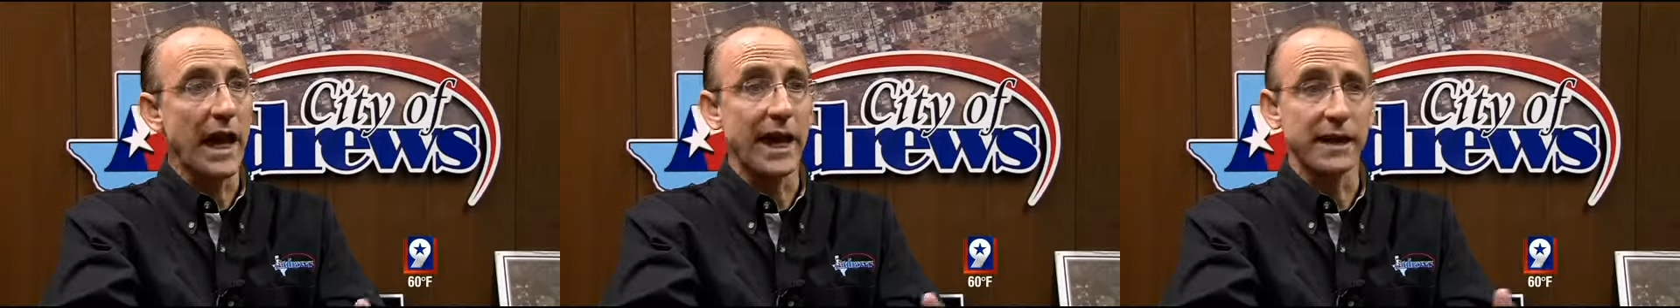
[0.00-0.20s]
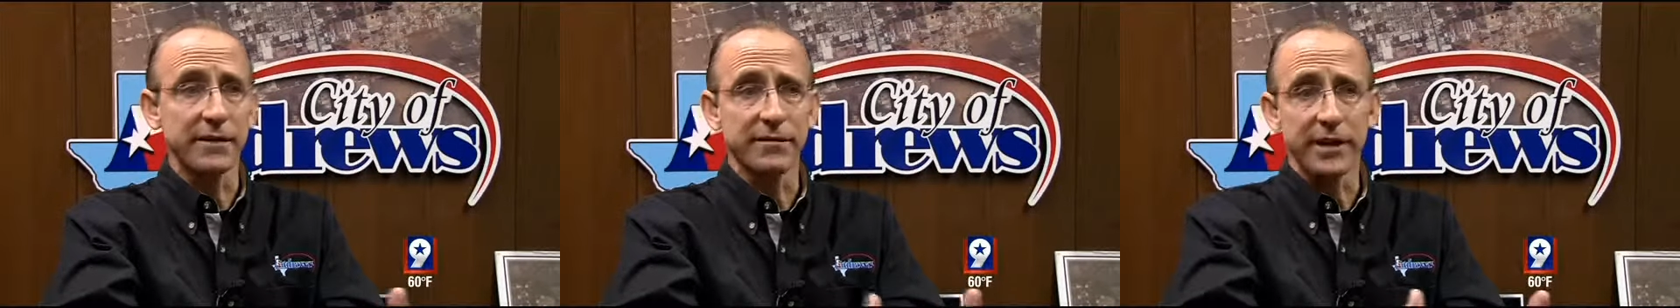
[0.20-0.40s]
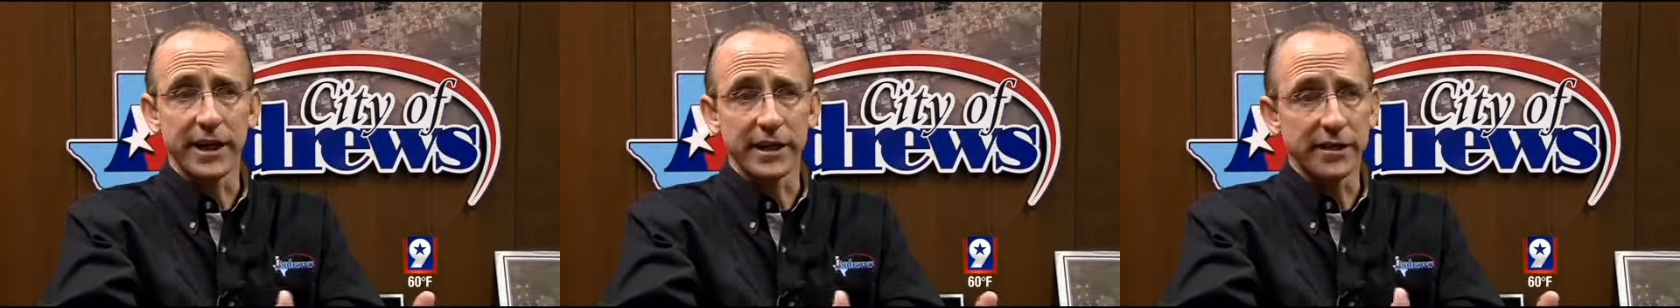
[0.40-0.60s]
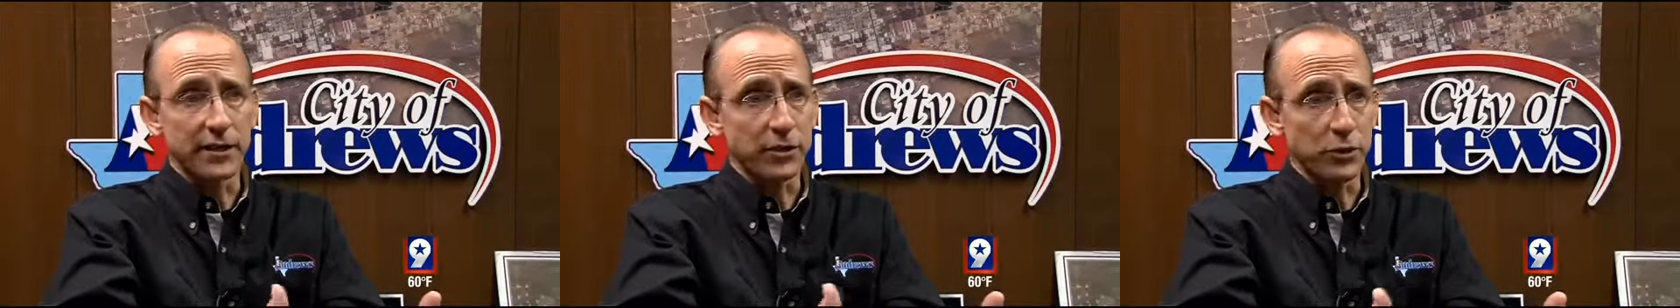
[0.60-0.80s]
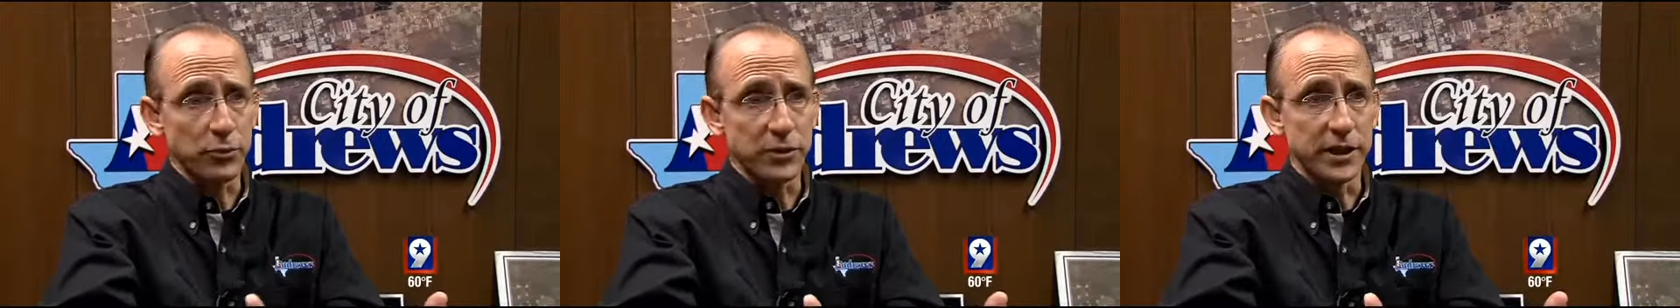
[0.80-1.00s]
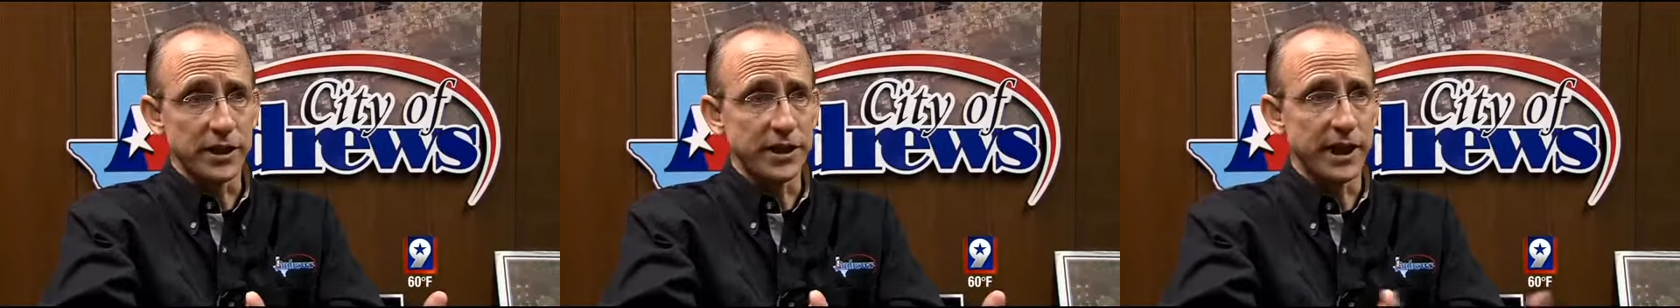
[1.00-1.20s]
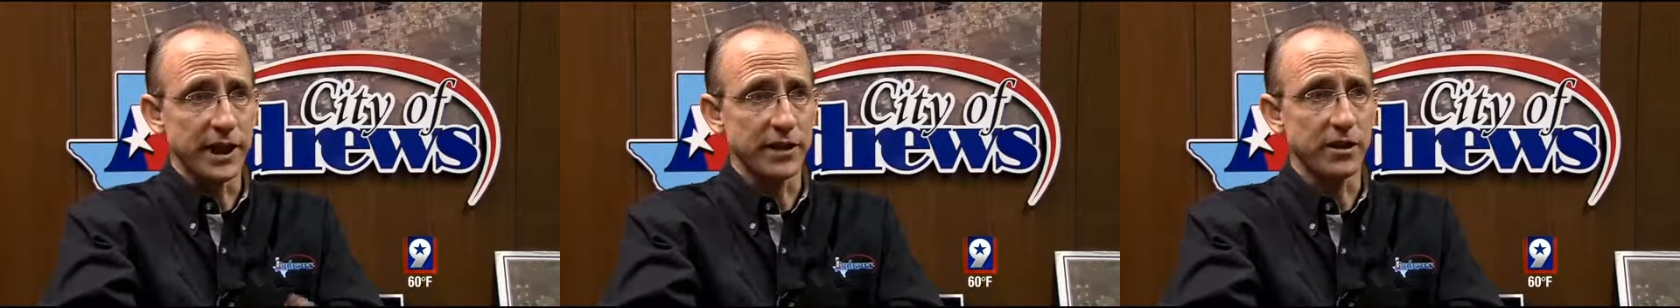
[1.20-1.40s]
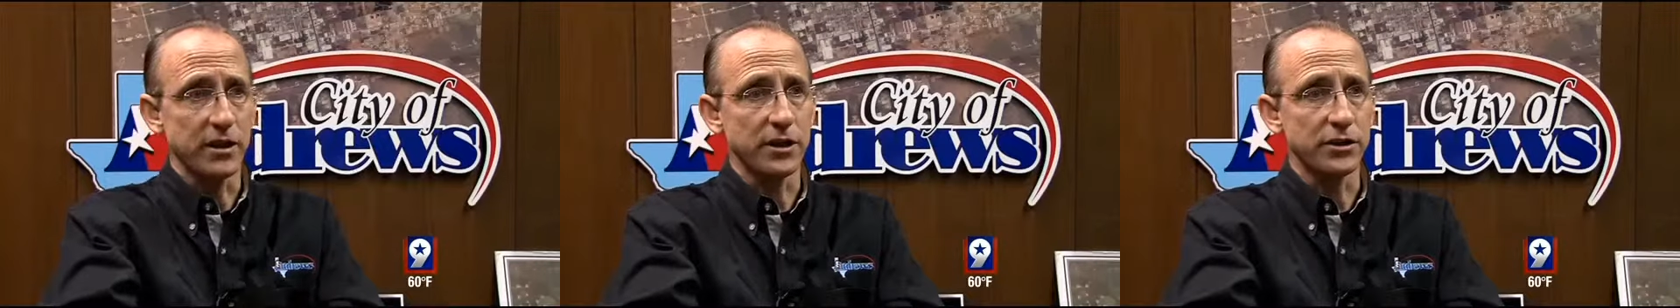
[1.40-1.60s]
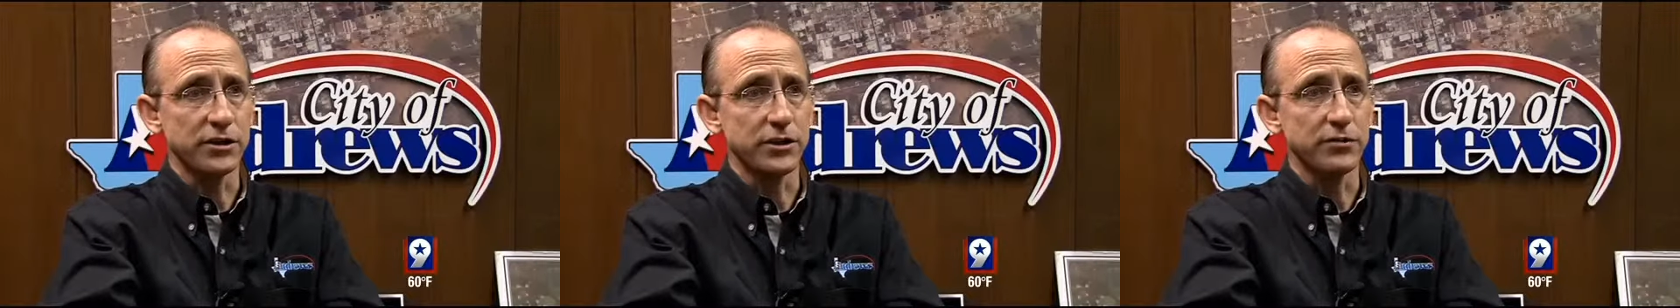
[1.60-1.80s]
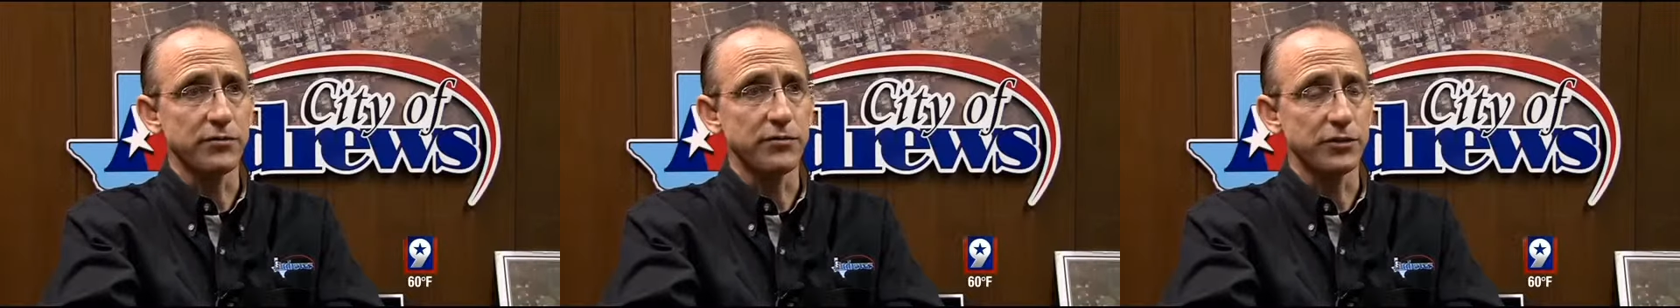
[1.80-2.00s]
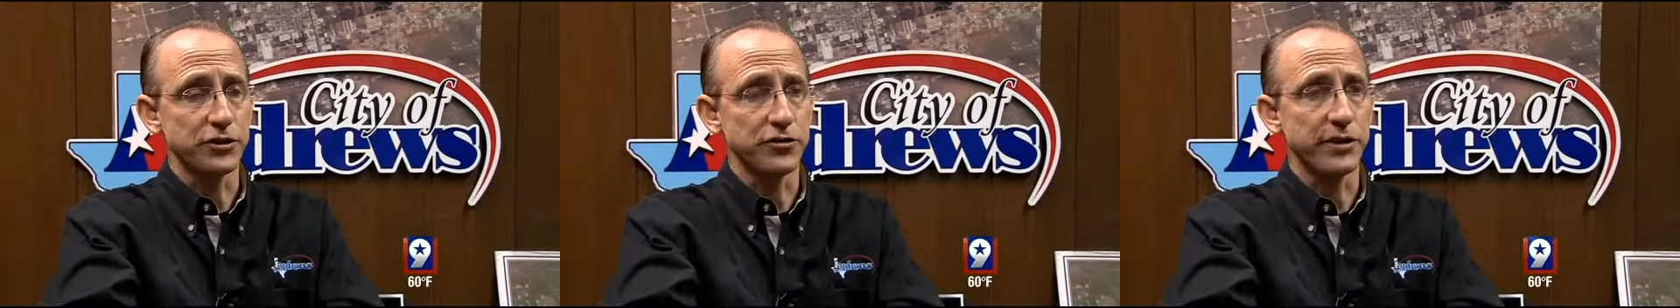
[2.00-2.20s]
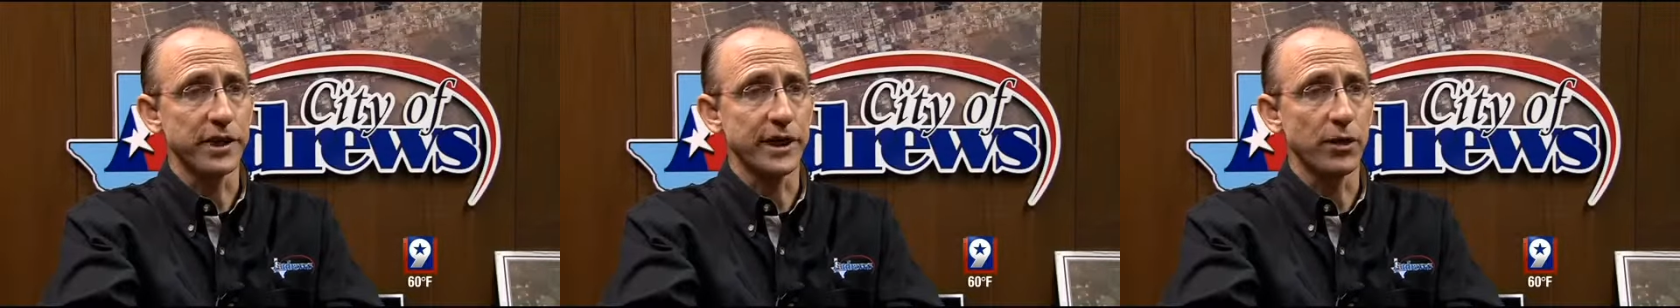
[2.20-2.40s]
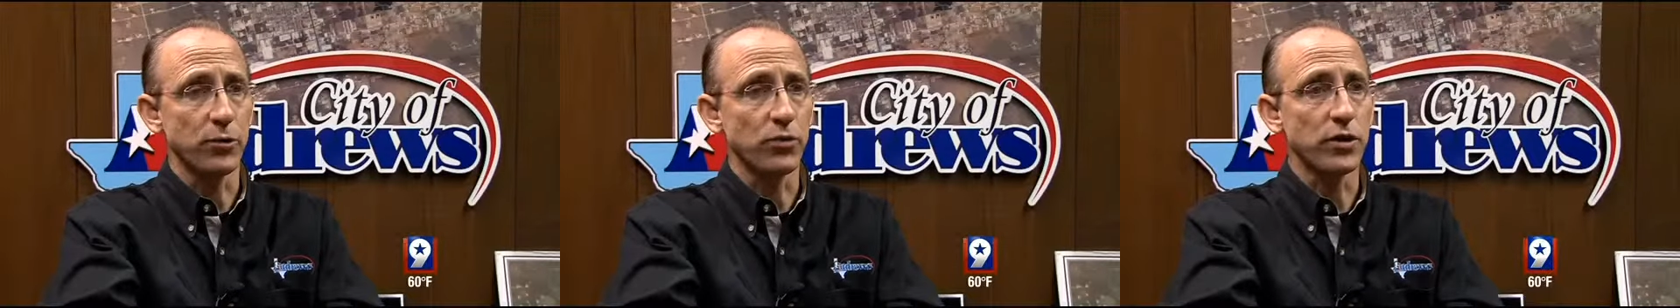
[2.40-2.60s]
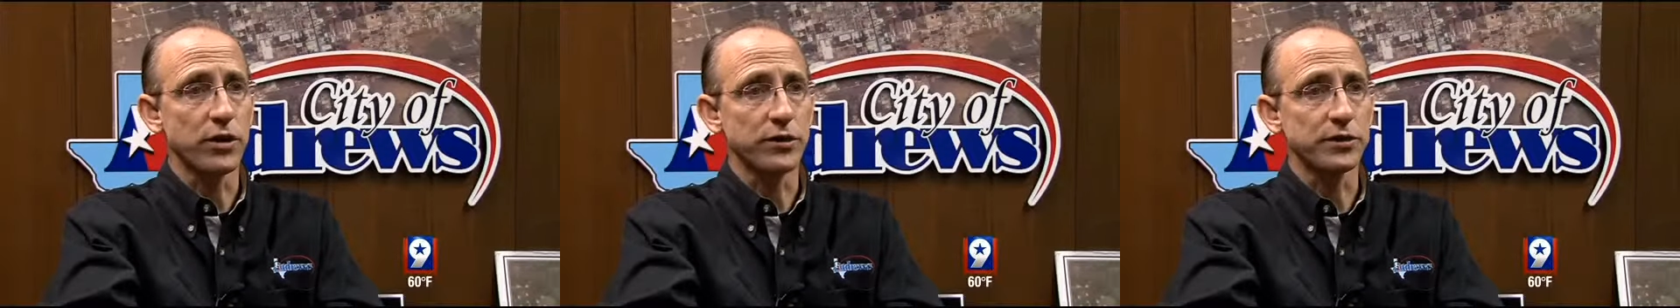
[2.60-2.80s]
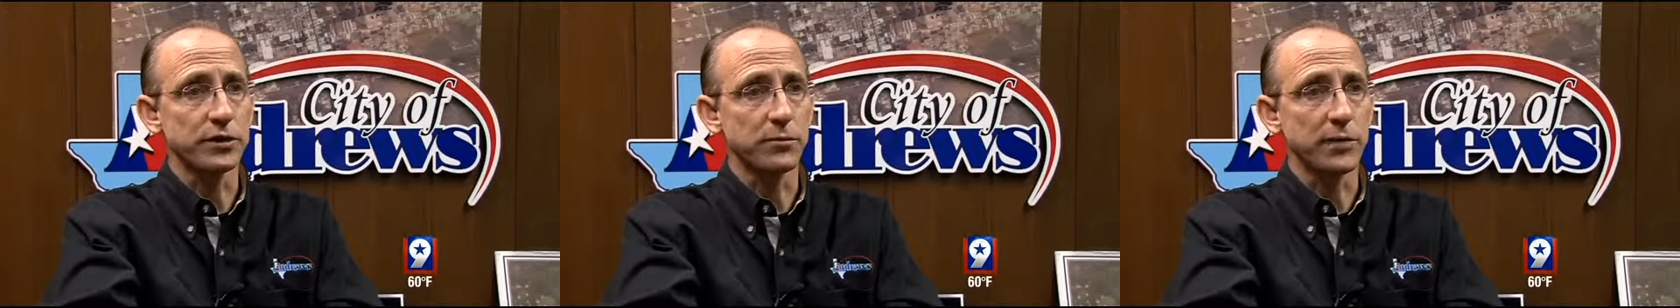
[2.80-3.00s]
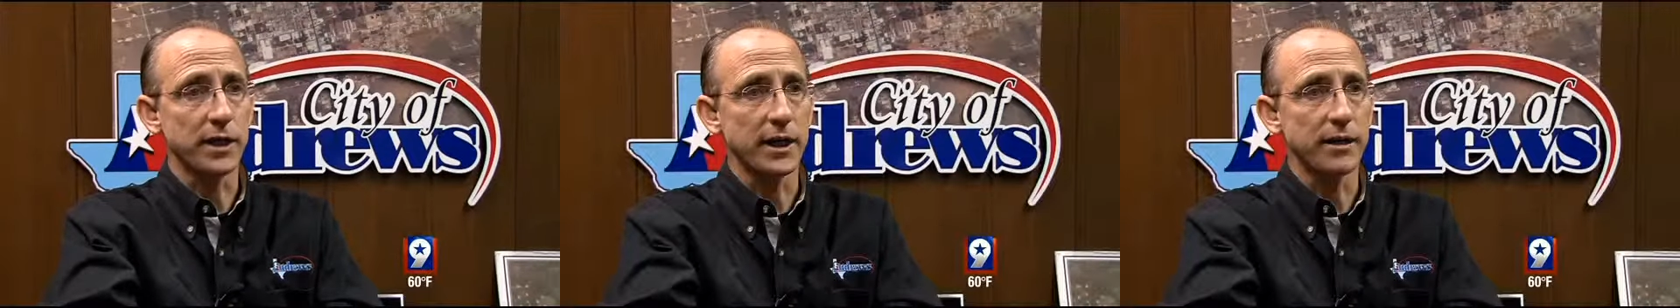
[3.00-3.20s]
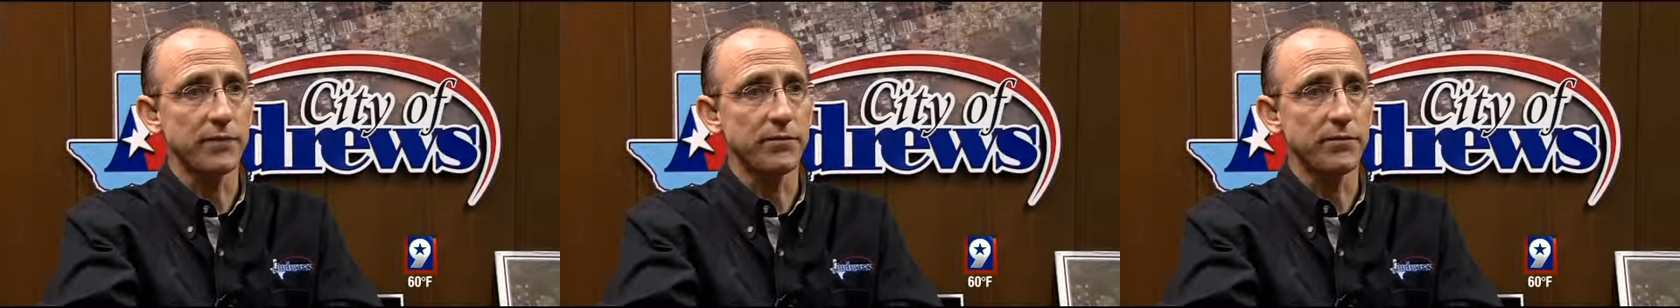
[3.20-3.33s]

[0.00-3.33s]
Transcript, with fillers: activated alumina technology for treating our water supply.